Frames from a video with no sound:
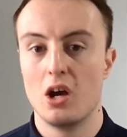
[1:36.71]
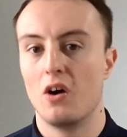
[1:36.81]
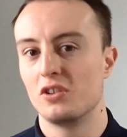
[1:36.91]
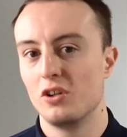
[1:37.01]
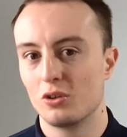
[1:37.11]

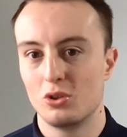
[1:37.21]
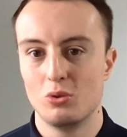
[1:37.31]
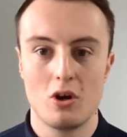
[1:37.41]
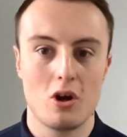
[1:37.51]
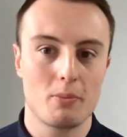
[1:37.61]
Obviously not
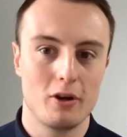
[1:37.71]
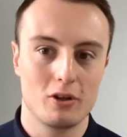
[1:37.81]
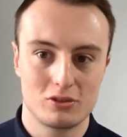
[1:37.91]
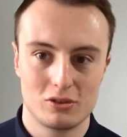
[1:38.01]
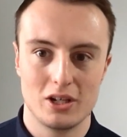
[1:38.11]
too long, but
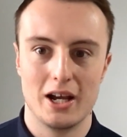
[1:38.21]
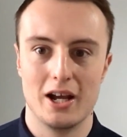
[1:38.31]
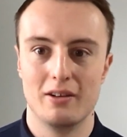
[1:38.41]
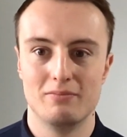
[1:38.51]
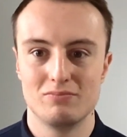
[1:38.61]

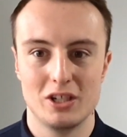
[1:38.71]
not,